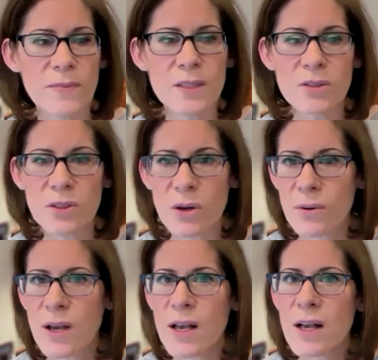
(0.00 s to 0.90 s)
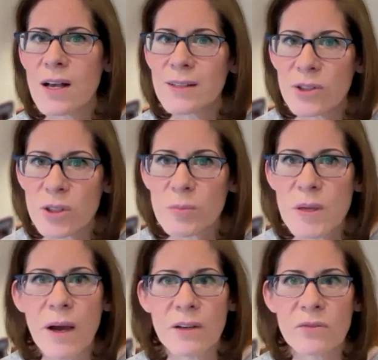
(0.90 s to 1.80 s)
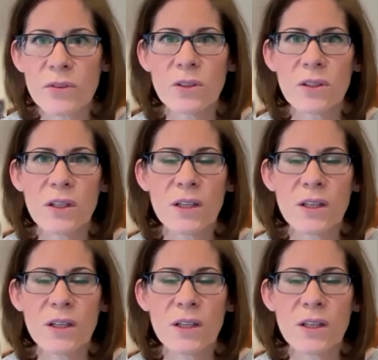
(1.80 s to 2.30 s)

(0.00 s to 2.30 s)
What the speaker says: And so just be mindful.